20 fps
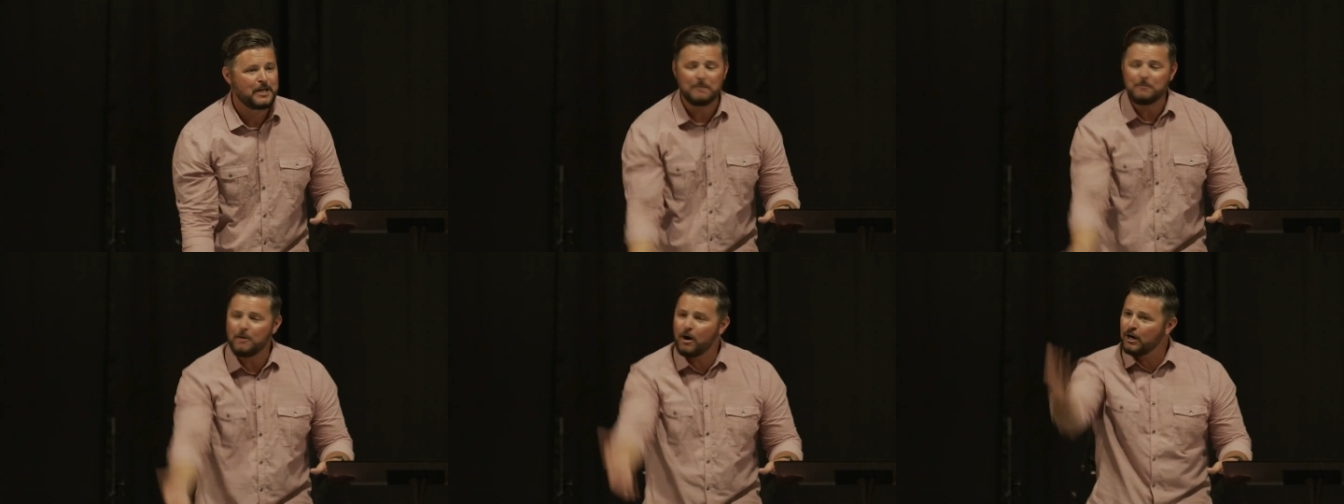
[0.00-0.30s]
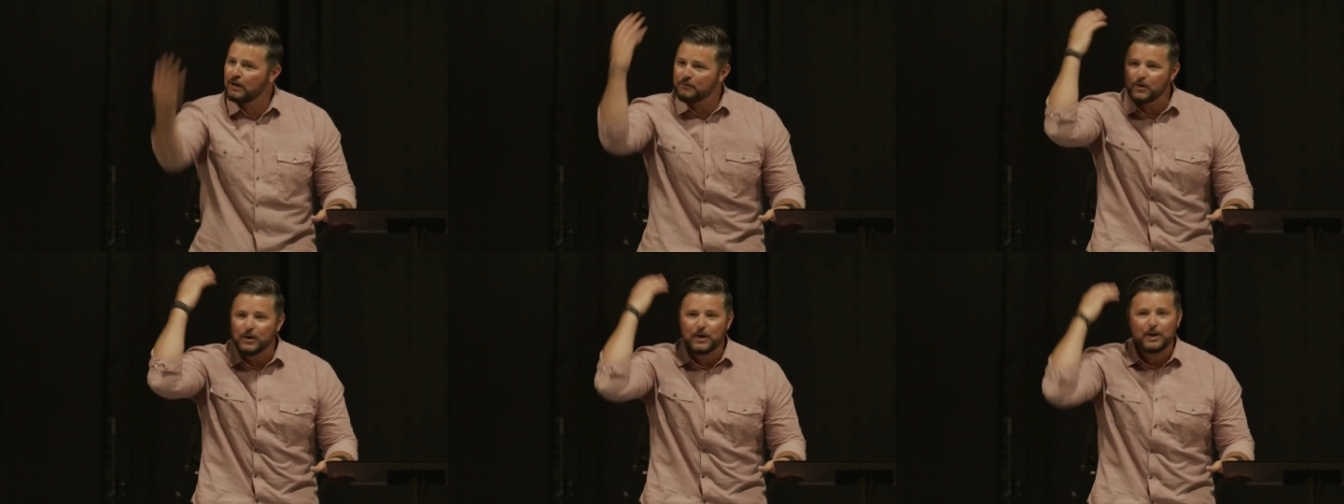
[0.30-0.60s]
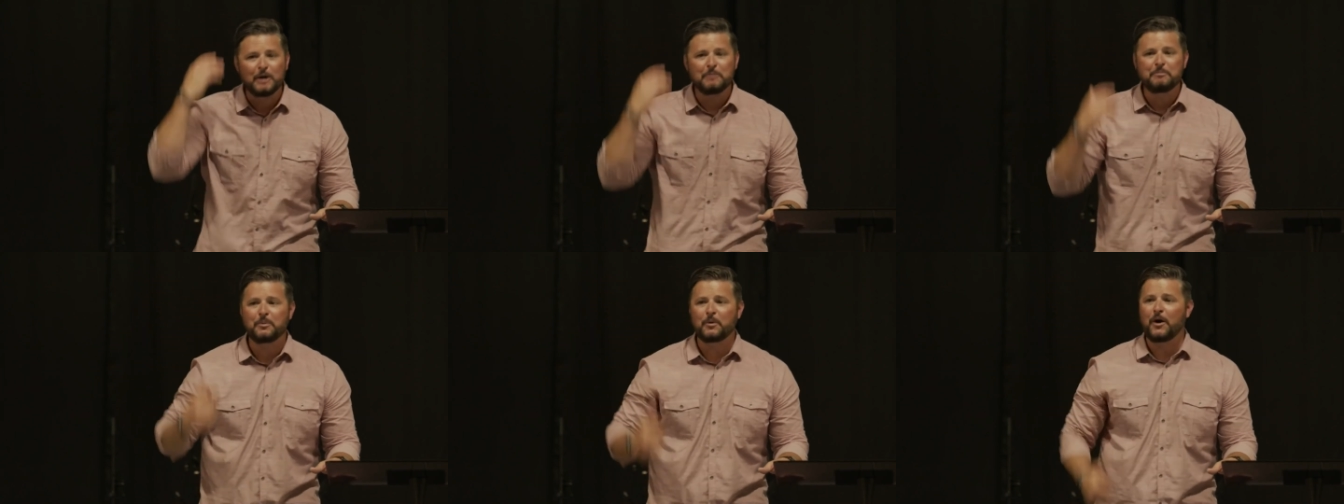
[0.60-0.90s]
Come on, if we're
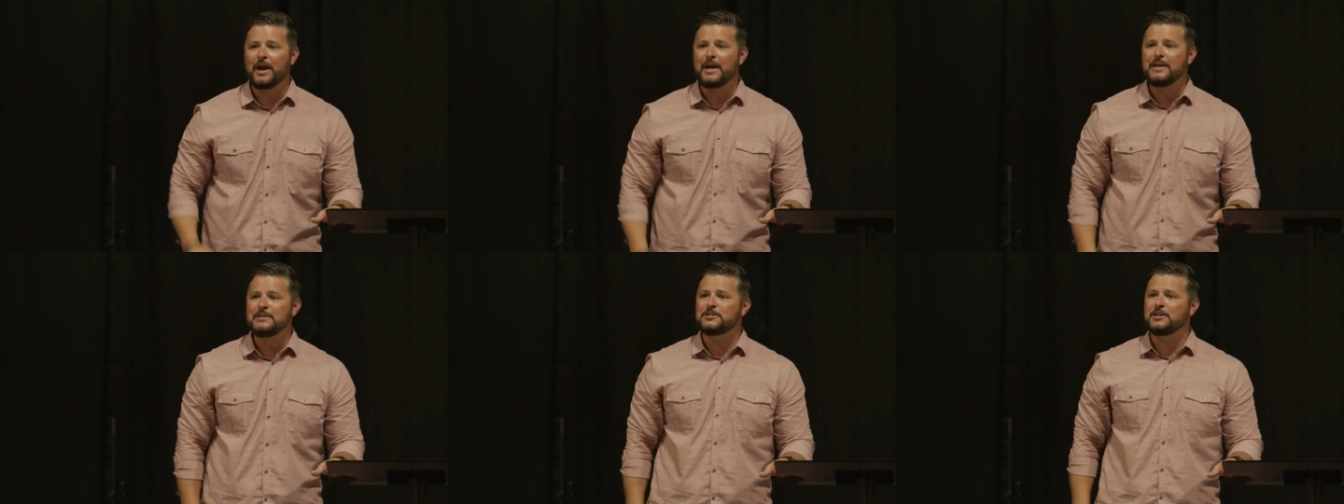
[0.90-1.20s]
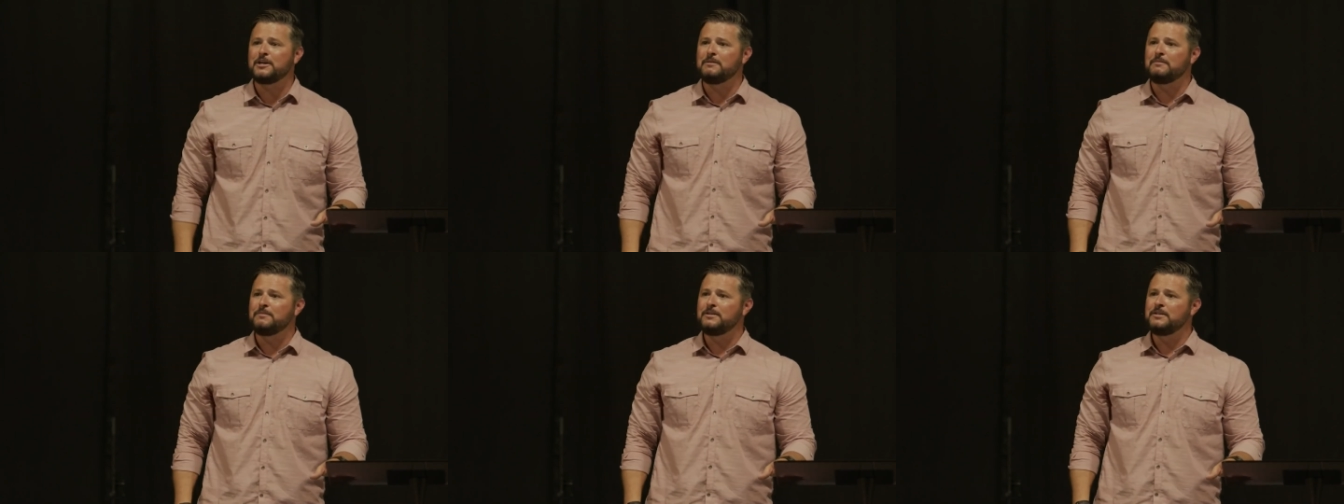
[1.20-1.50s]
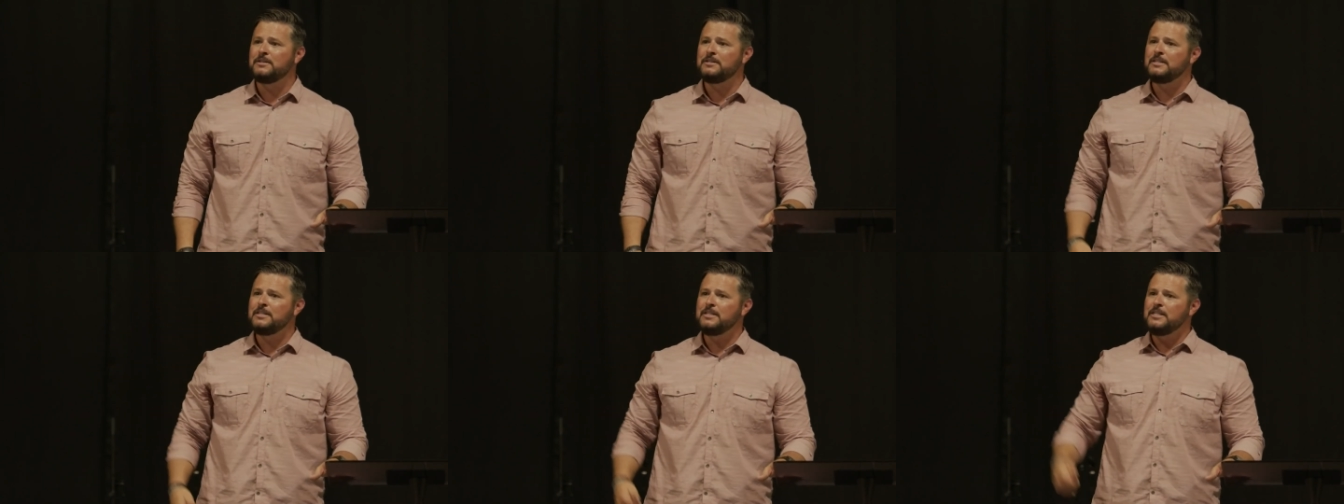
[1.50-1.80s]
going to praise Him,
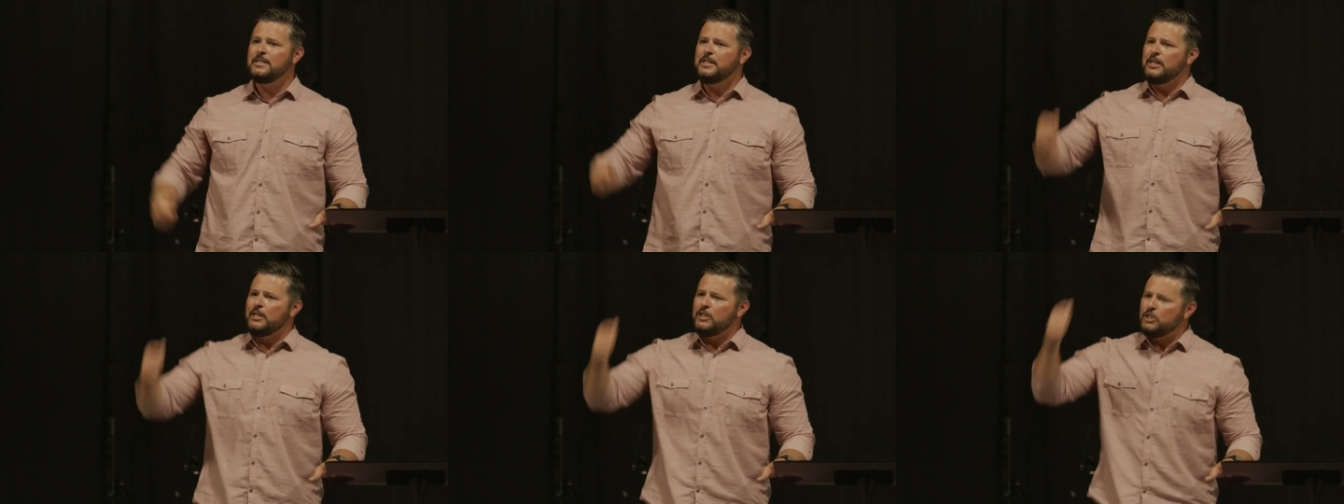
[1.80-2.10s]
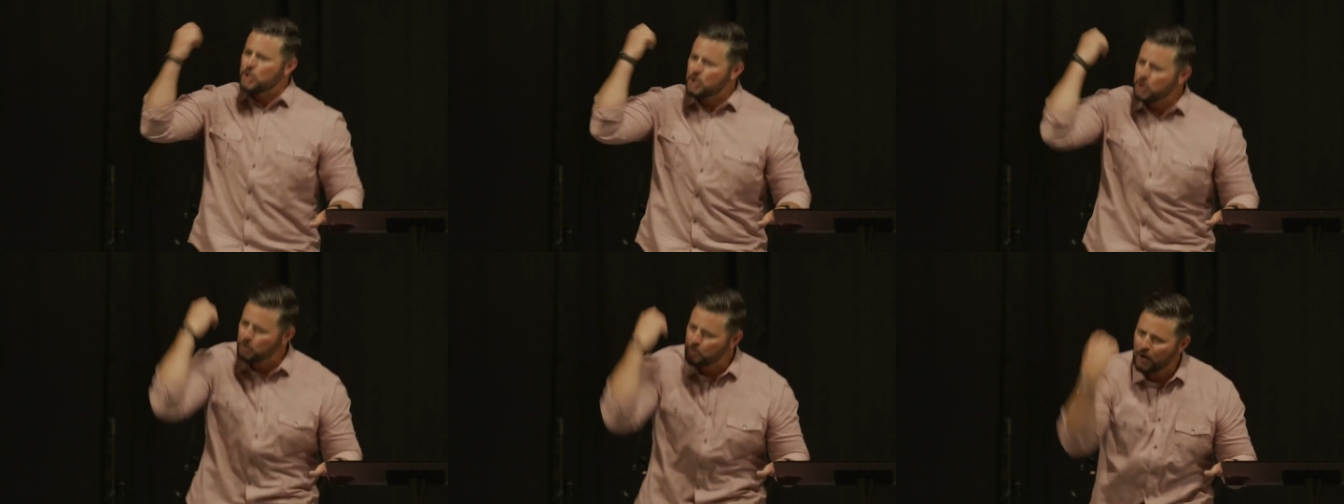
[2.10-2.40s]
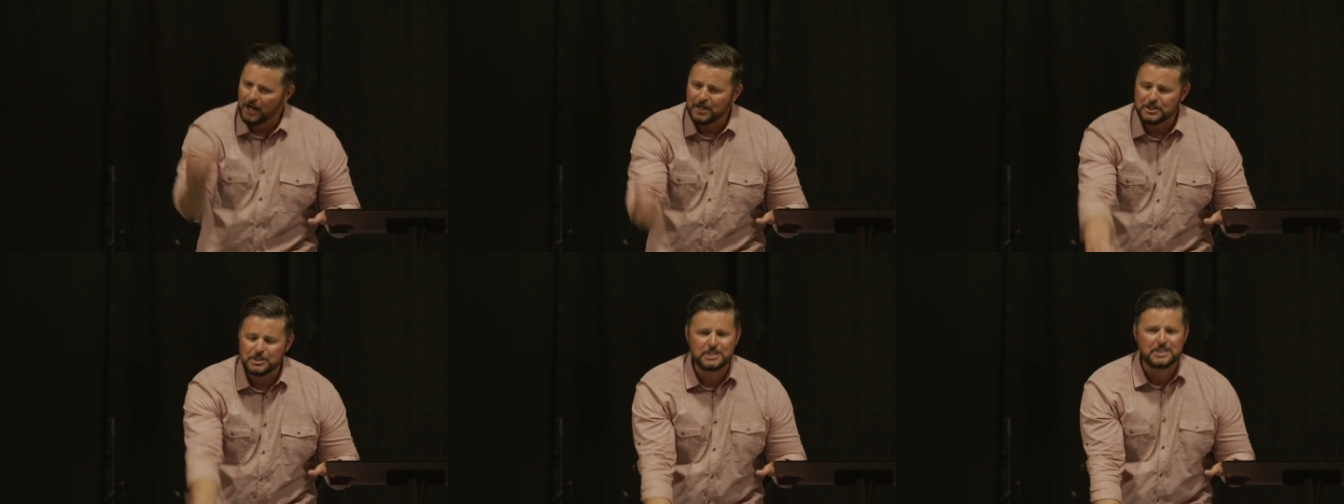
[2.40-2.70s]

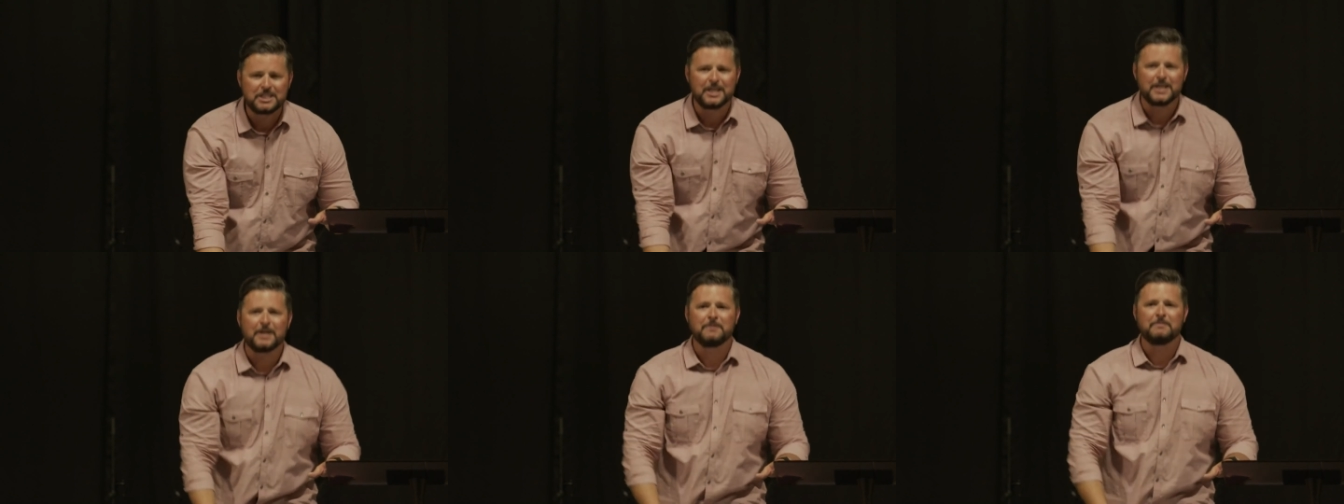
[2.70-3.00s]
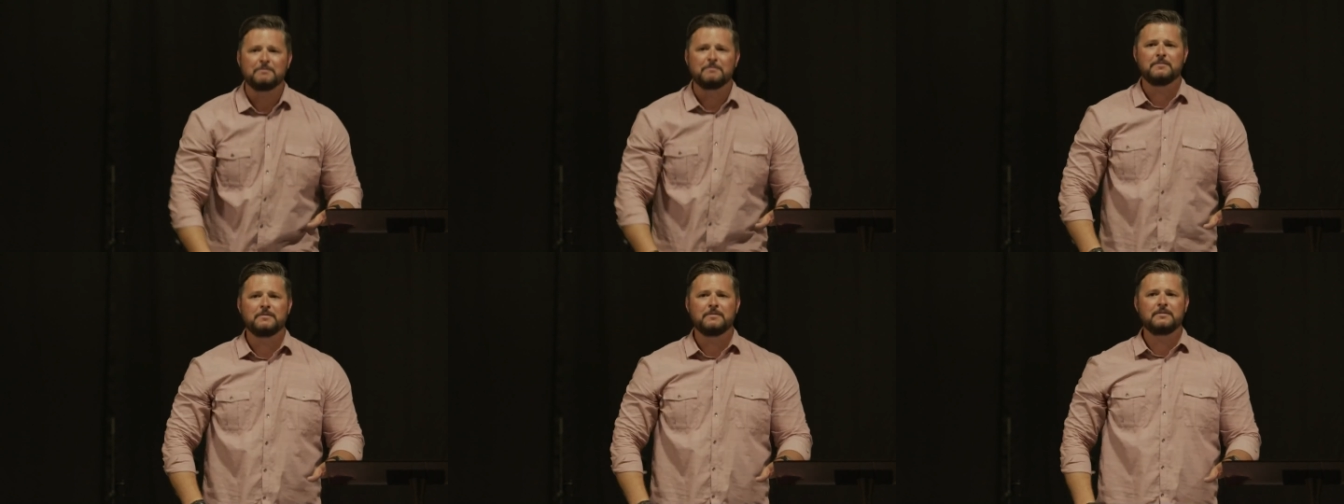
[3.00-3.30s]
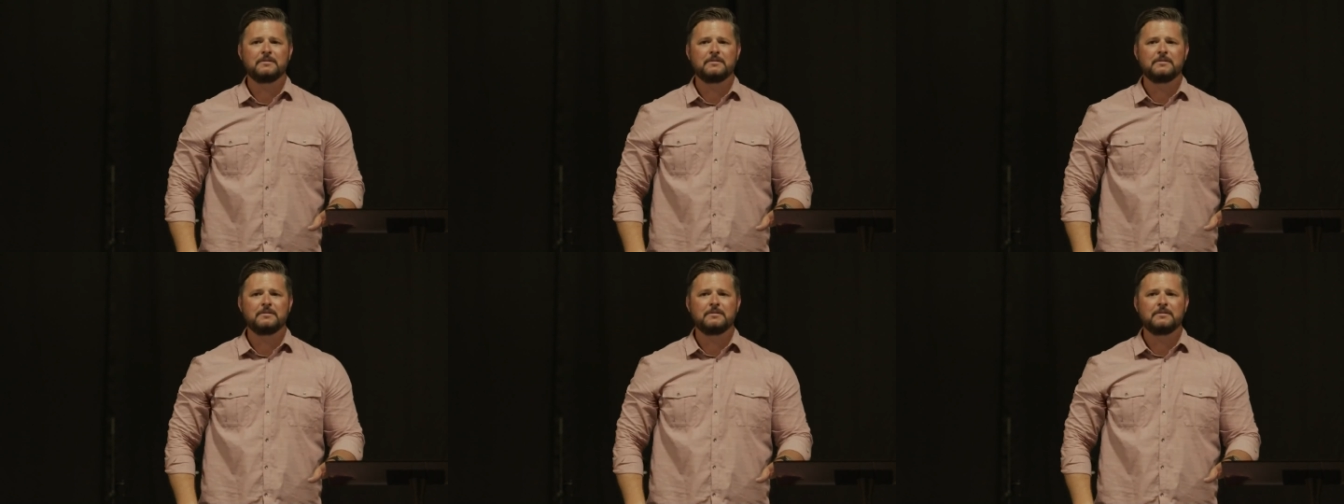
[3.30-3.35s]
trust Him.